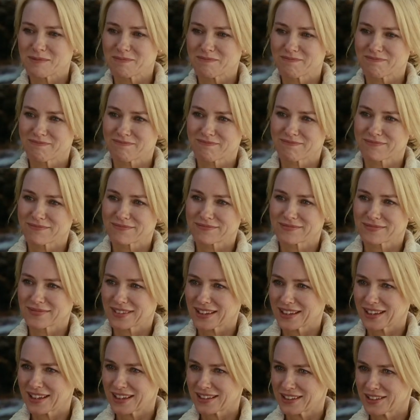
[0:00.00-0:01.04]
lucky to have you.
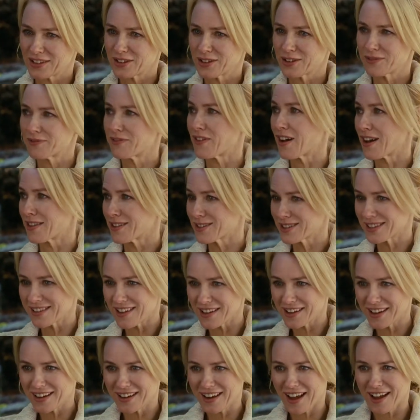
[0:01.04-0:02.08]
And your father's
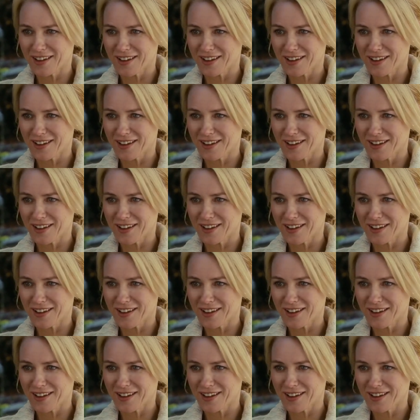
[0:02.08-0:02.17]
lucky